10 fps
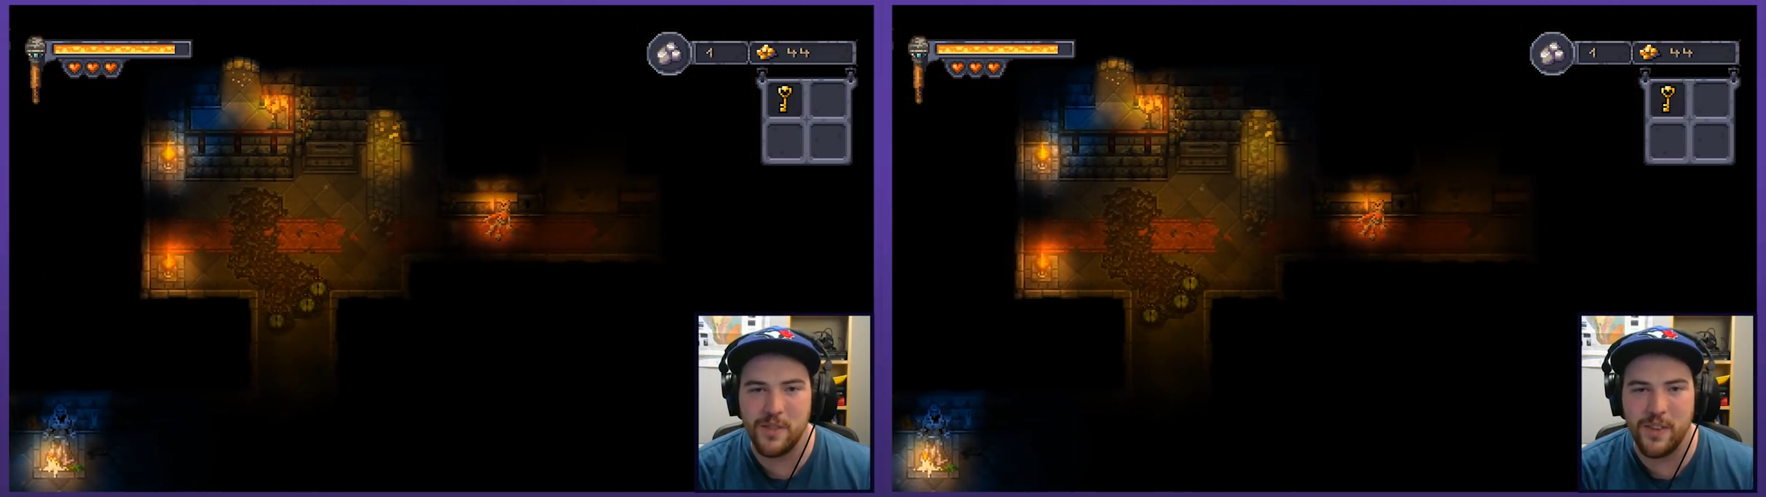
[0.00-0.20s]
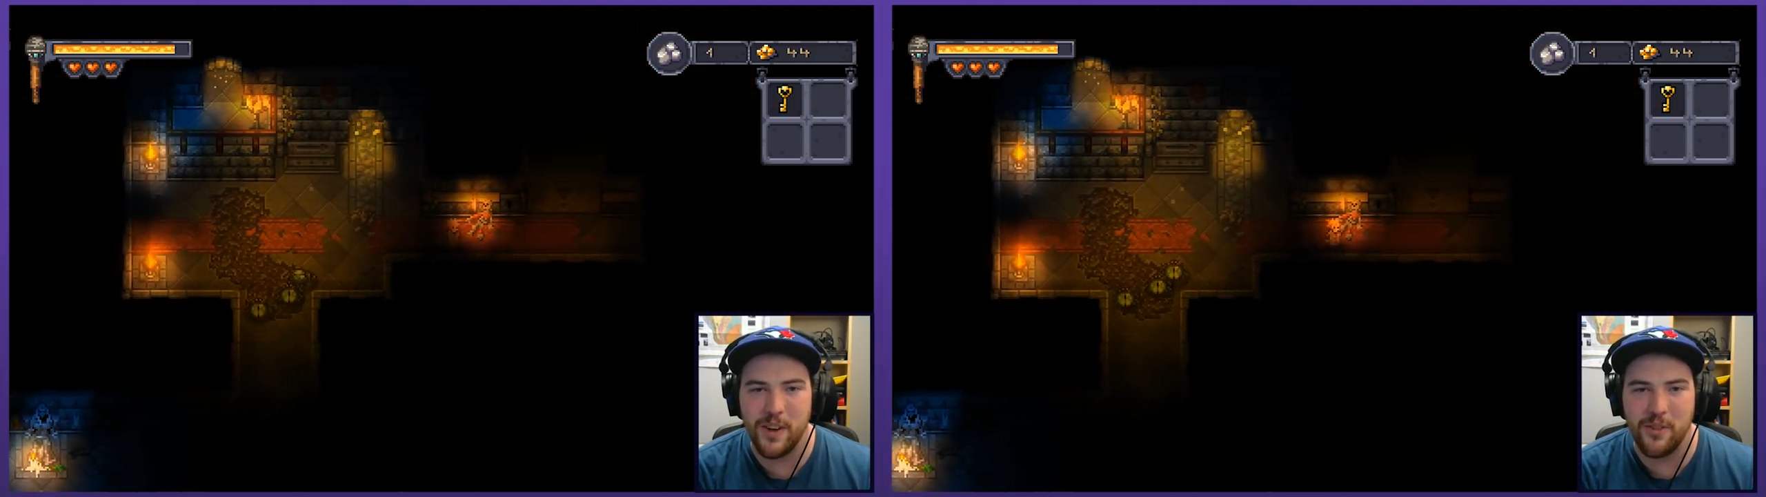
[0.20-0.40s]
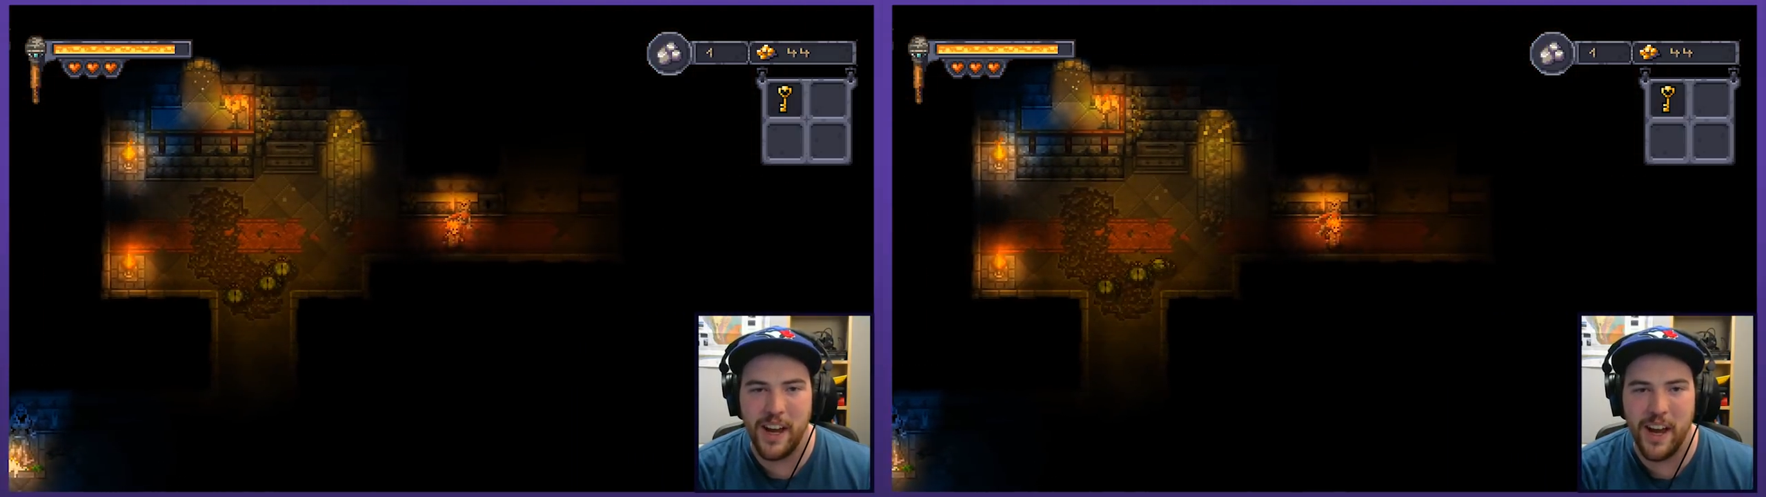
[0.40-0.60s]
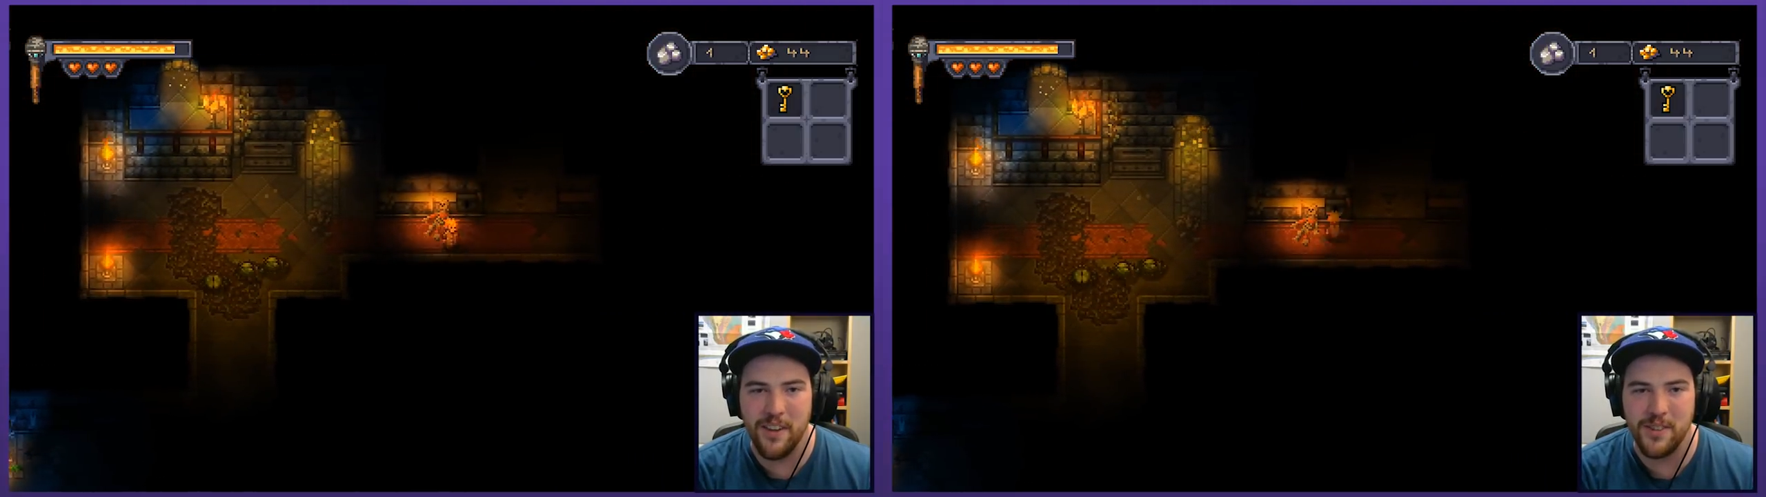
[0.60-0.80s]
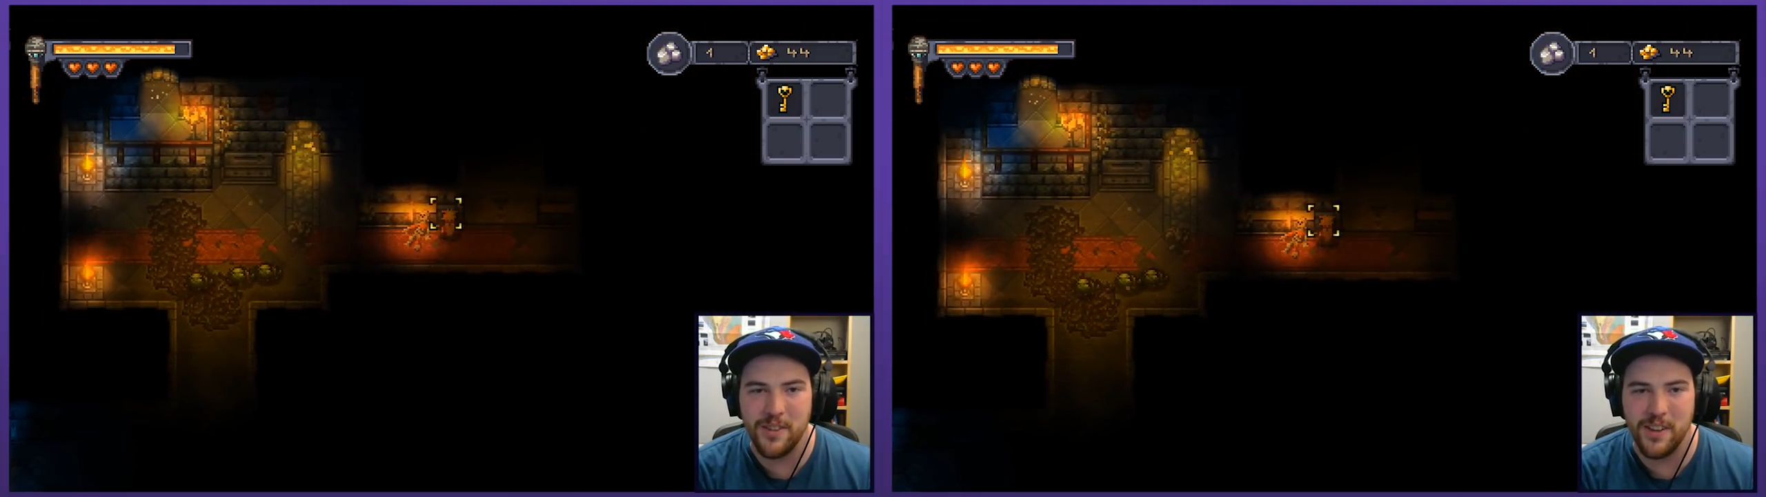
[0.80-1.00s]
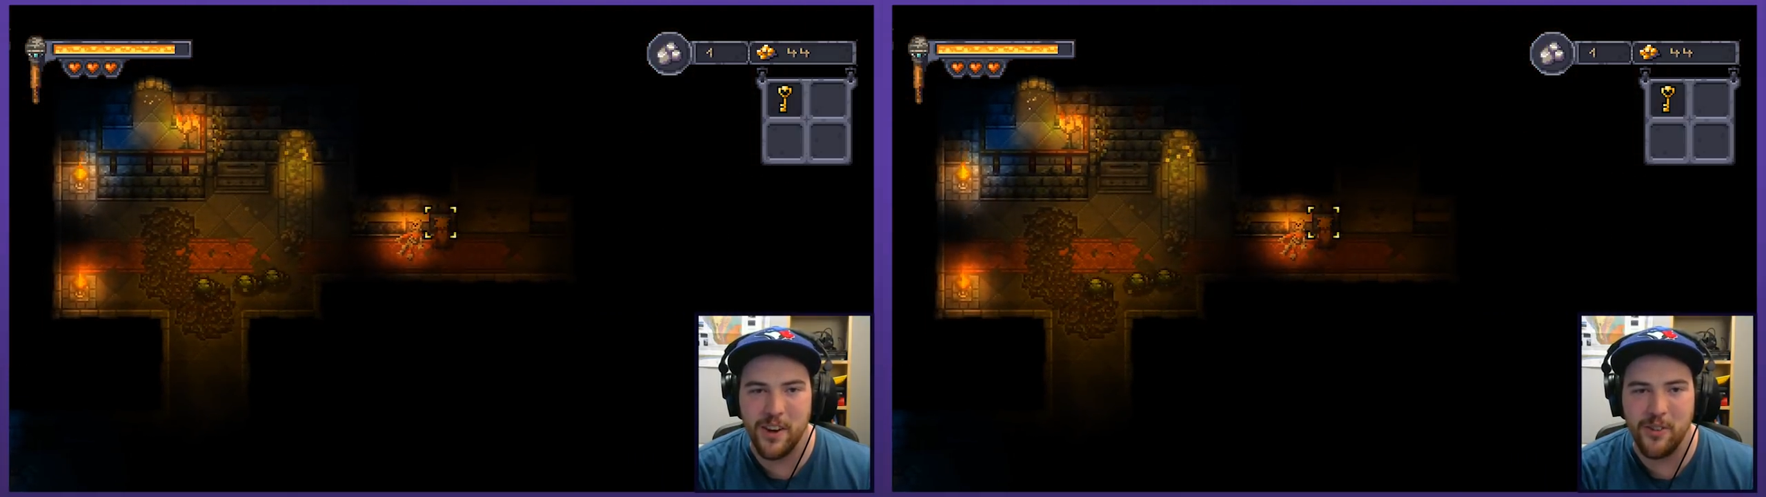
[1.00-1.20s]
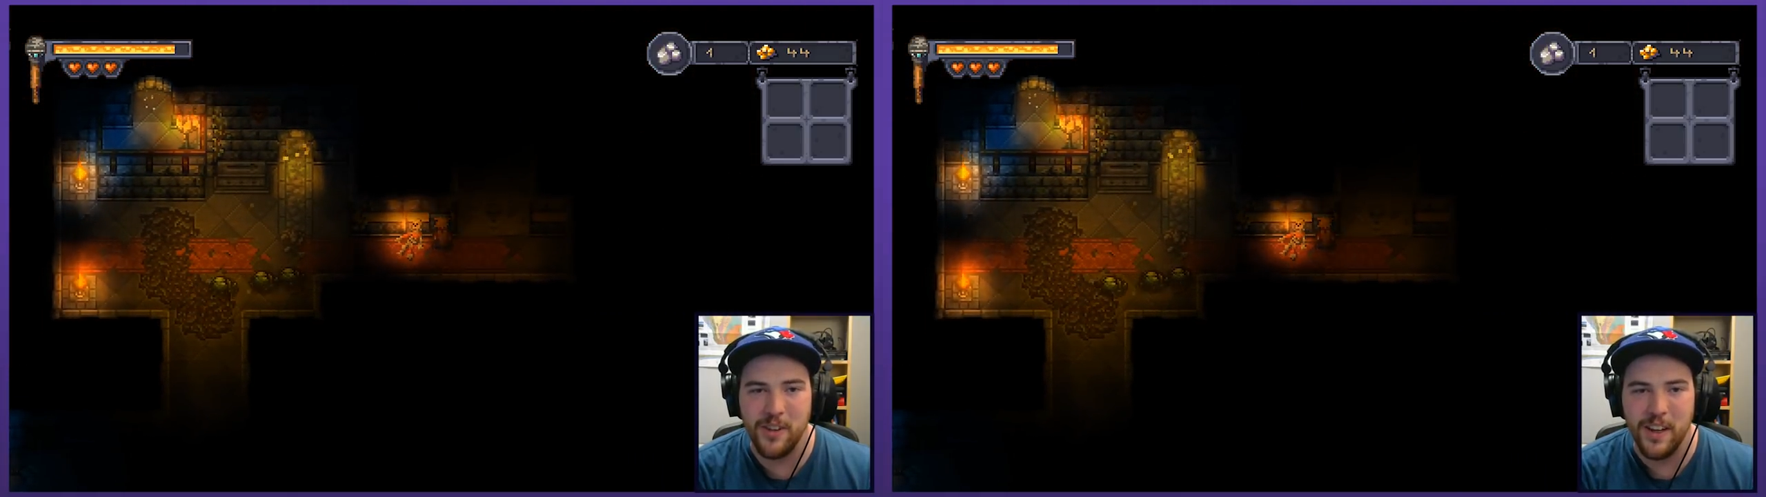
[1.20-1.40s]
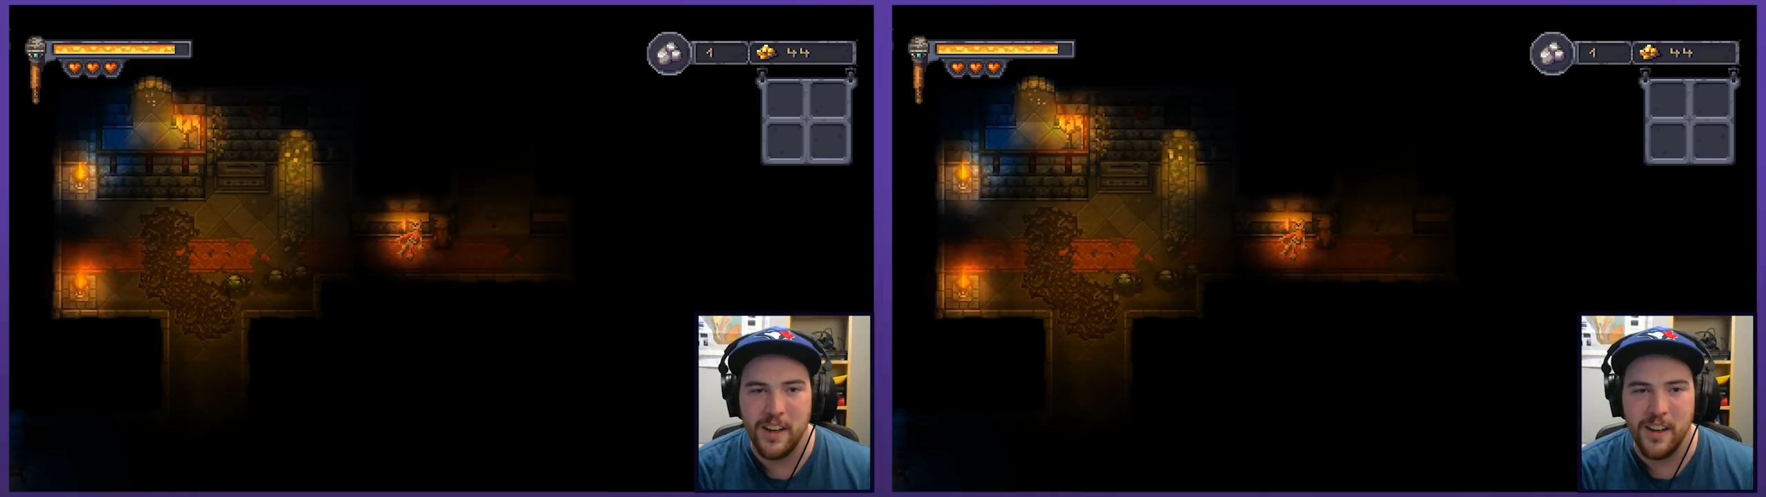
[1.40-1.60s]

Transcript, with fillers: if I don't have to, you know?